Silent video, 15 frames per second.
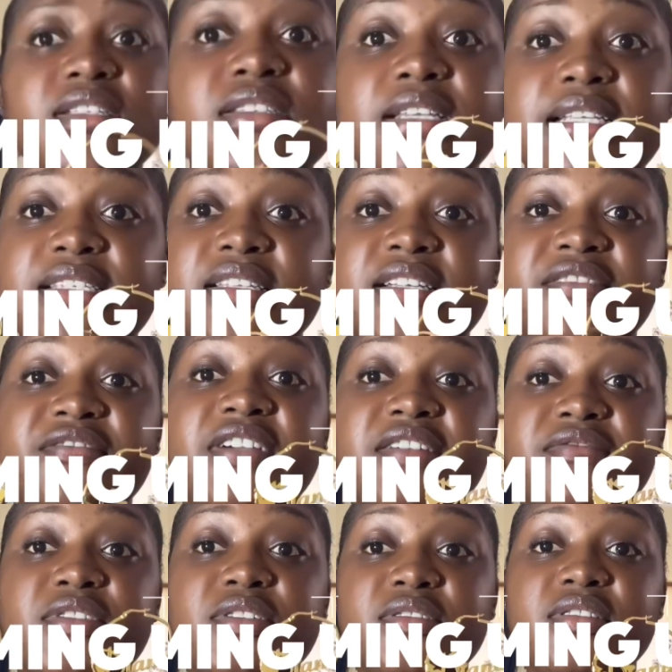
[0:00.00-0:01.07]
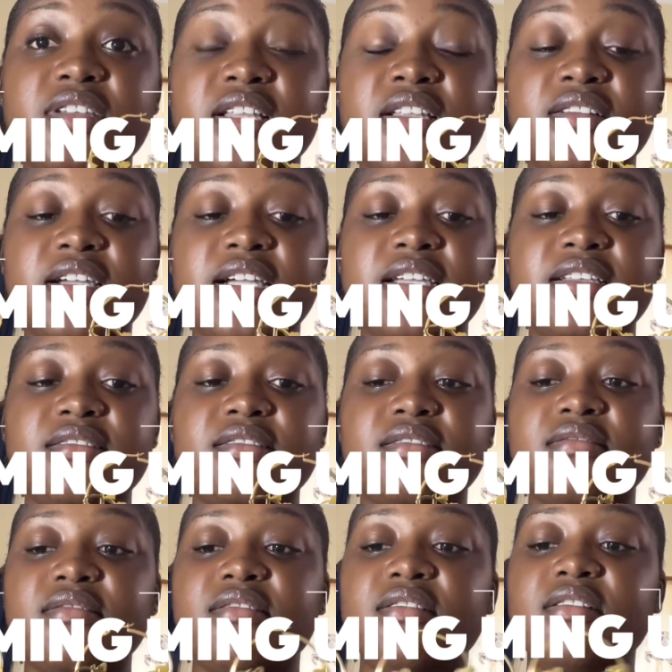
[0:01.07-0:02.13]
less than five thousand dollars, guys.
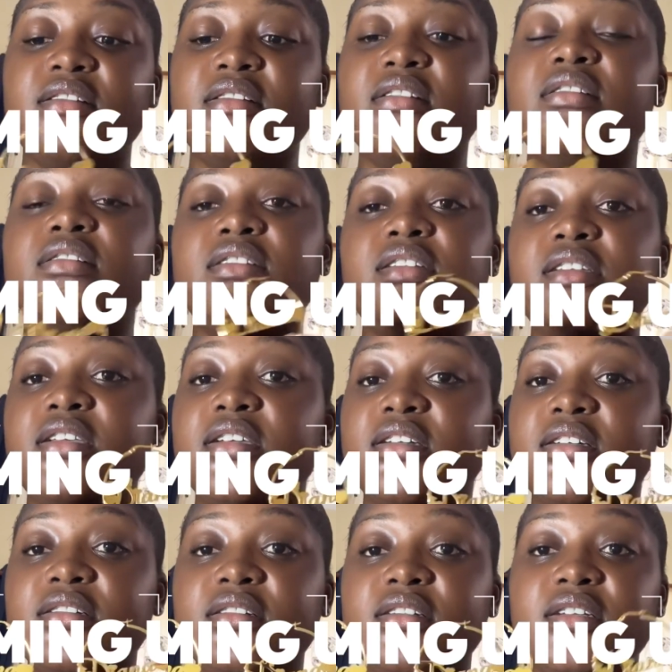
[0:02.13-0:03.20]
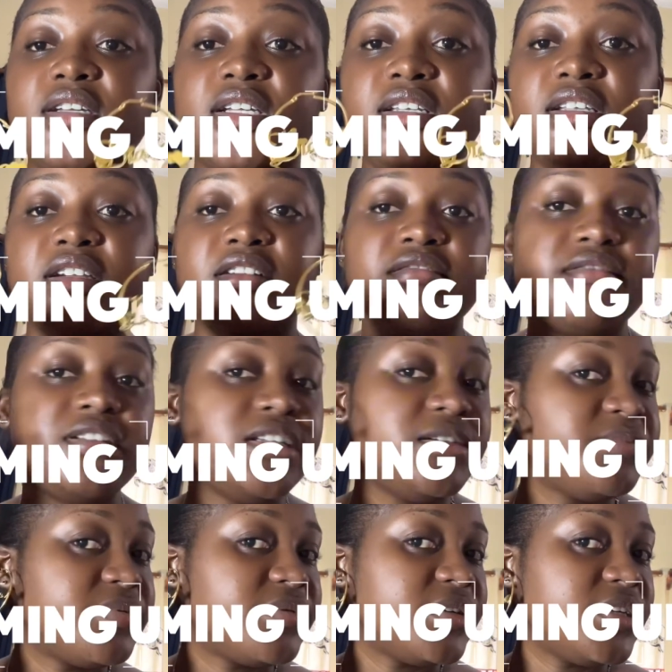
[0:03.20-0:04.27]
Yeah, and they're really
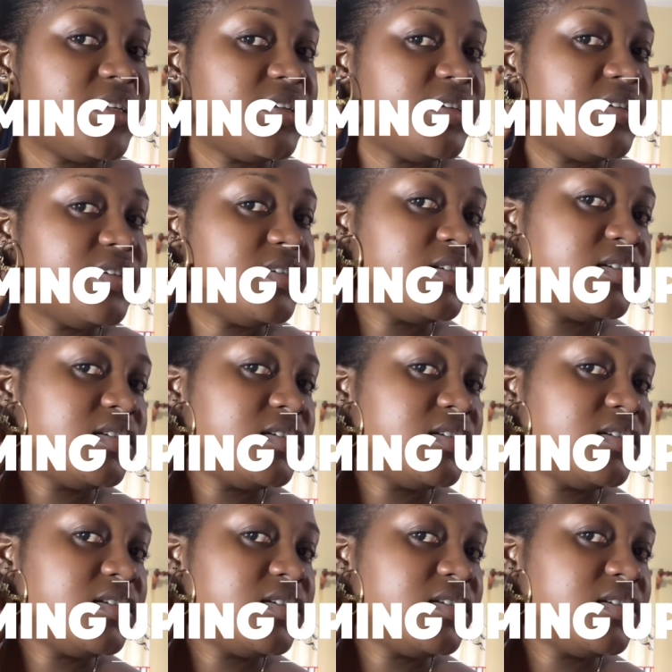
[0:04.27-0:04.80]
pretty.